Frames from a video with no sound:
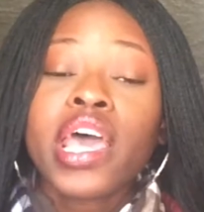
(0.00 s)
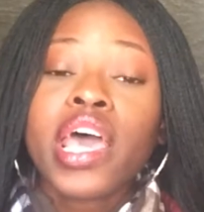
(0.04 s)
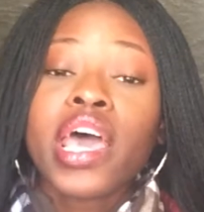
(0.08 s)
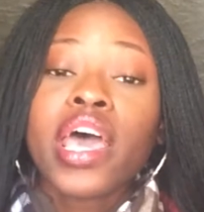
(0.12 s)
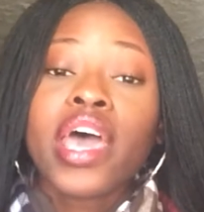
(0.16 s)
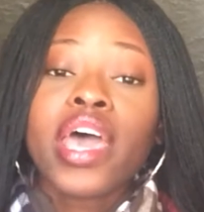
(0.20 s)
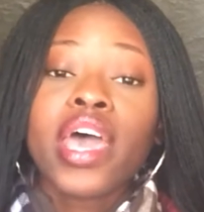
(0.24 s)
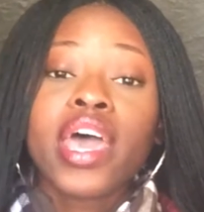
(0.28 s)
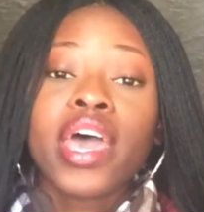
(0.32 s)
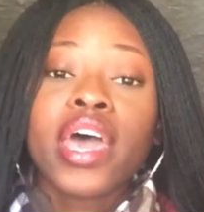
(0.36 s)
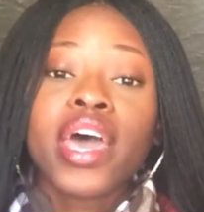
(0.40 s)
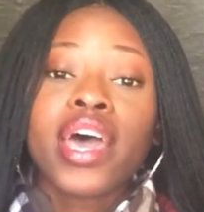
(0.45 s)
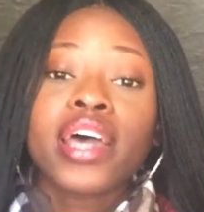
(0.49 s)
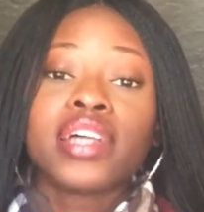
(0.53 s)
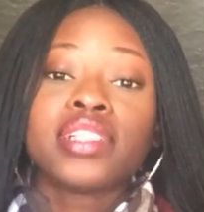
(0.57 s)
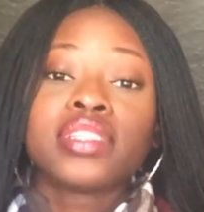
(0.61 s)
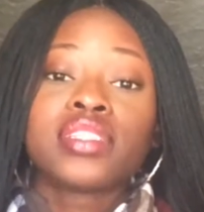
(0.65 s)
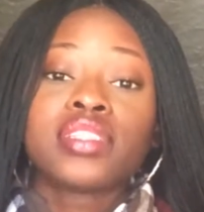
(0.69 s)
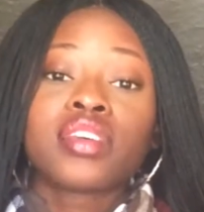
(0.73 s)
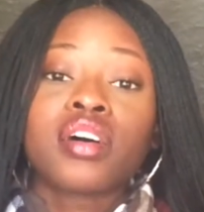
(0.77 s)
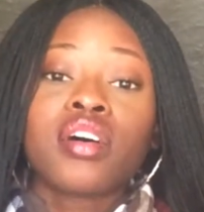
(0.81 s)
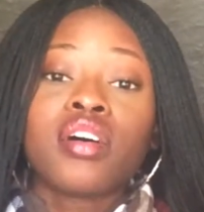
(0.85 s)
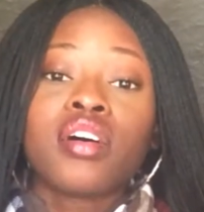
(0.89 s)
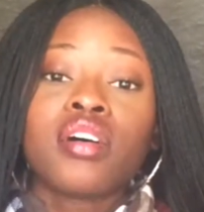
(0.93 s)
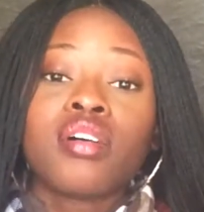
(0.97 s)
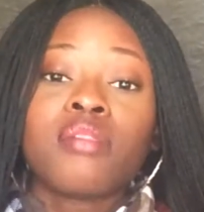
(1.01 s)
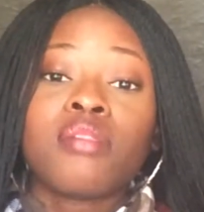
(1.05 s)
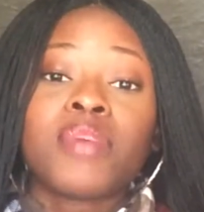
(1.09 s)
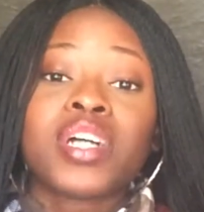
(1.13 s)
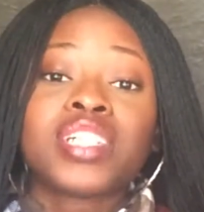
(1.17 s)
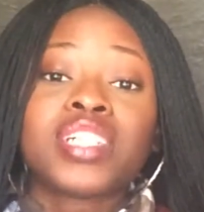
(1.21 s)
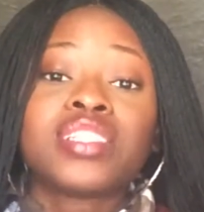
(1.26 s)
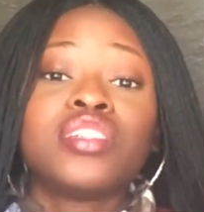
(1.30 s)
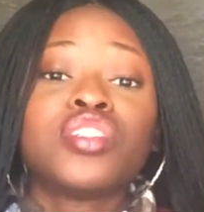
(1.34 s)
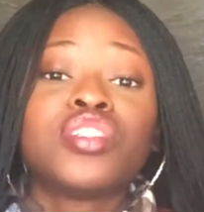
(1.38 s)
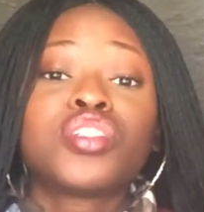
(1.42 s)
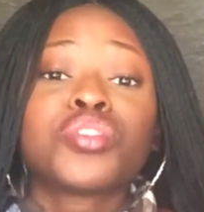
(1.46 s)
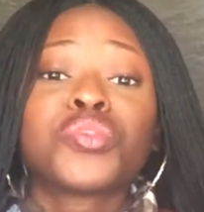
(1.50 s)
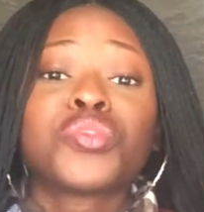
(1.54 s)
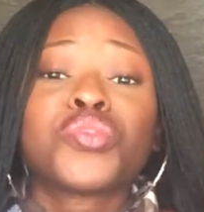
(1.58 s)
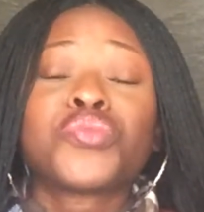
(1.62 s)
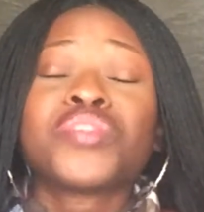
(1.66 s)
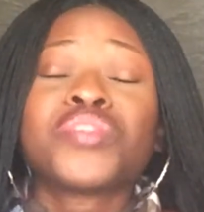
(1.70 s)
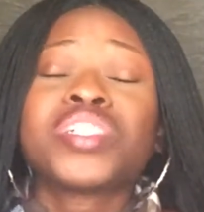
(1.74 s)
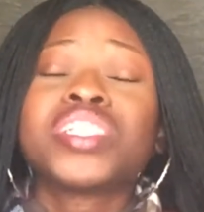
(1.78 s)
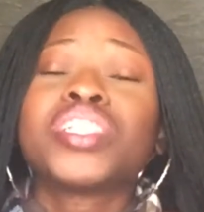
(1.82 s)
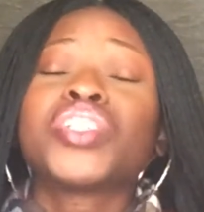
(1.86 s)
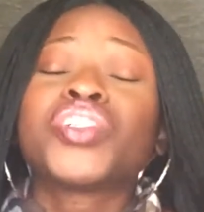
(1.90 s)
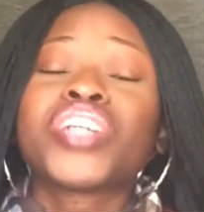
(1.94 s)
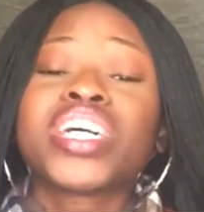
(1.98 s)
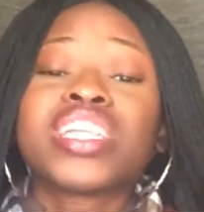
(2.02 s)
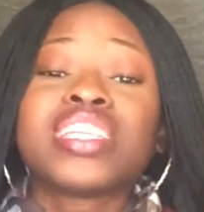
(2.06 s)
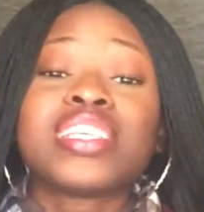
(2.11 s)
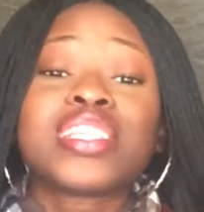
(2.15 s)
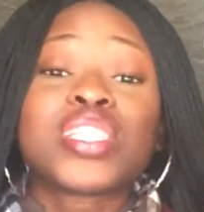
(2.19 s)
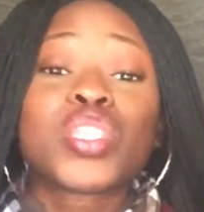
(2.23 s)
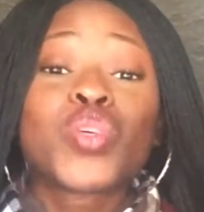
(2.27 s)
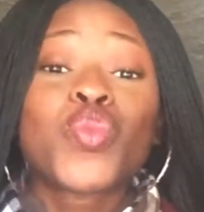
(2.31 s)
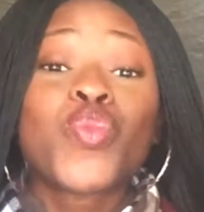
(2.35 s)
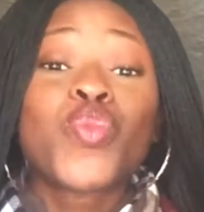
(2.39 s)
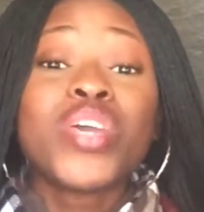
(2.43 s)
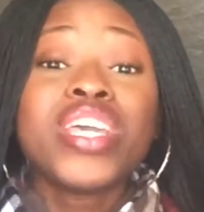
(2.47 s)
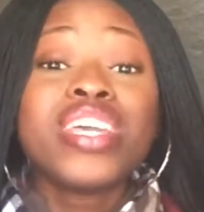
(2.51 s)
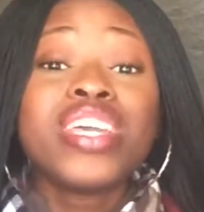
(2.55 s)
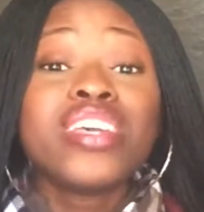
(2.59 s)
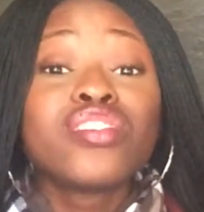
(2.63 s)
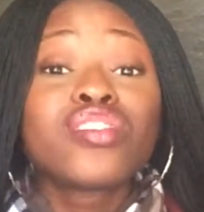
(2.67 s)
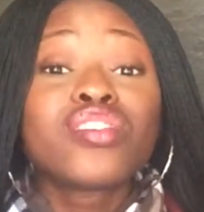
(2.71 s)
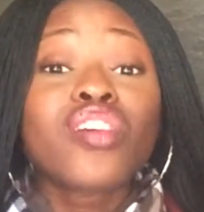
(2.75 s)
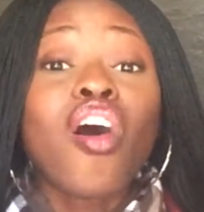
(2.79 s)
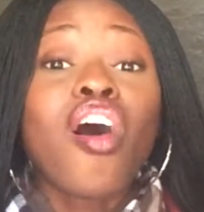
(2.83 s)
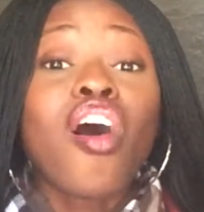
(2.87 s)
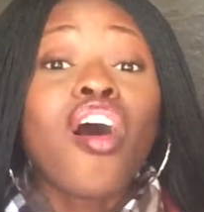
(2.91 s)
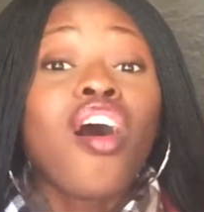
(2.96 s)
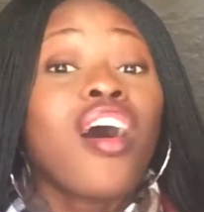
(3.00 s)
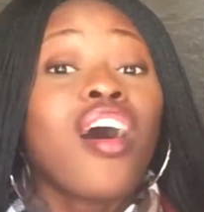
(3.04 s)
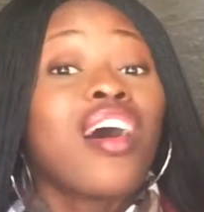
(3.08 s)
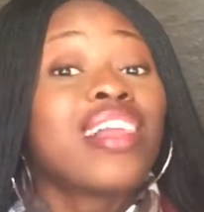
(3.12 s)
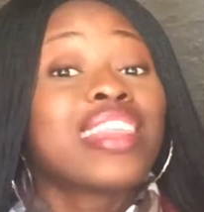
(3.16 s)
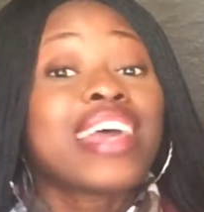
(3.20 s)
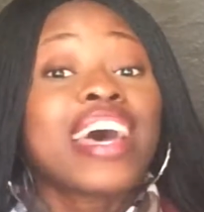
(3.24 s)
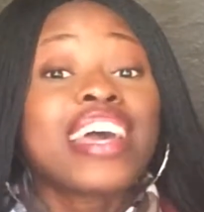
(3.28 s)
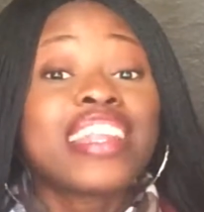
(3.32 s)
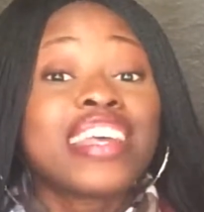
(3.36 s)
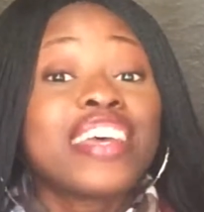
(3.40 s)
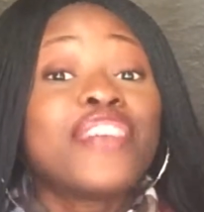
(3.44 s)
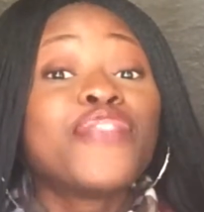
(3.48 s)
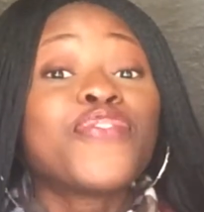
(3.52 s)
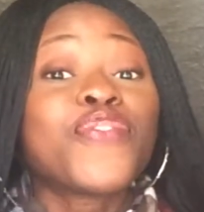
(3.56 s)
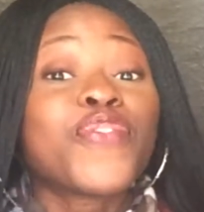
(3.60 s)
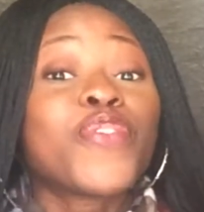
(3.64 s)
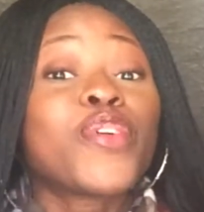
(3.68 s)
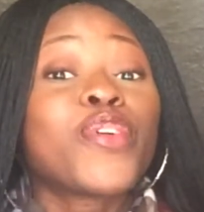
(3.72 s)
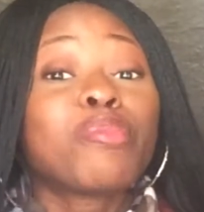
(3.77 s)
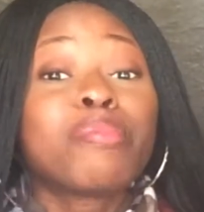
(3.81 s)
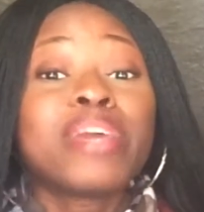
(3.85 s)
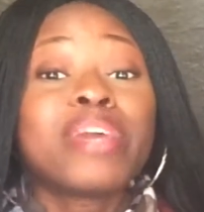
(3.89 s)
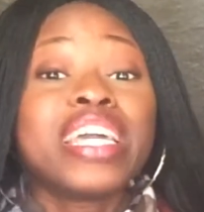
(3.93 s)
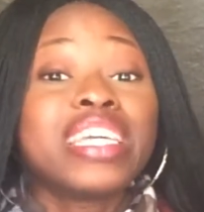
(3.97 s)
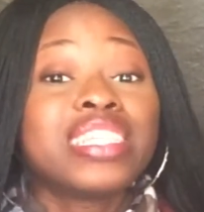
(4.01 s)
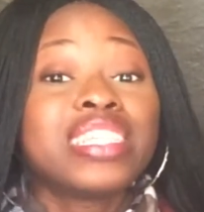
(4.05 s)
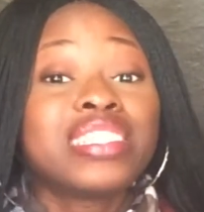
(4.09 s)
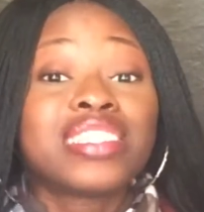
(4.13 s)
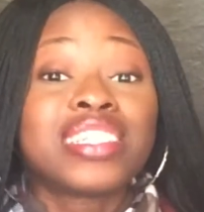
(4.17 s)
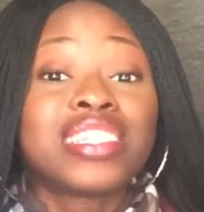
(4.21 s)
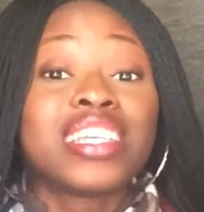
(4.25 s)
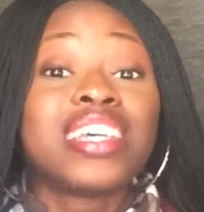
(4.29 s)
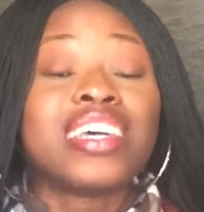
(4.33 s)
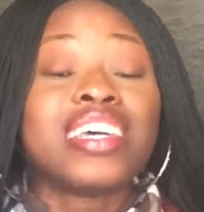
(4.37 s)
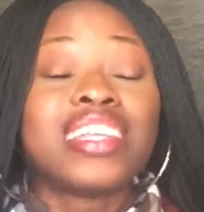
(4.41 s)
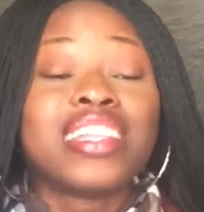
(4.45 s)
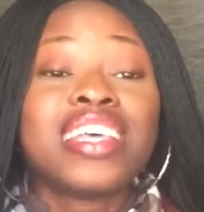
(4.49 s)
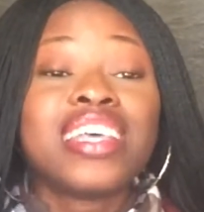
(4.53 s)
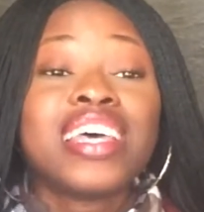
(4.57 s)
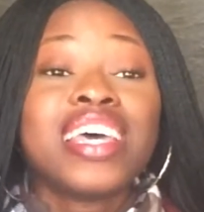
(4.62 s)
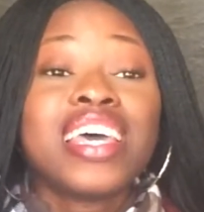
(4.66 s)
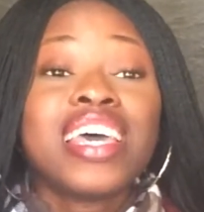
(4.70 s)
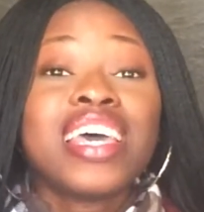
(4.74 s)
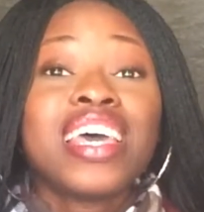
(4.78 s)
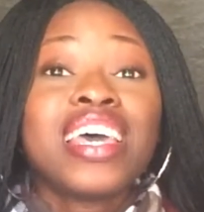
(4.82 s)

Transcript: And our teacher was really trying to squeeze all that information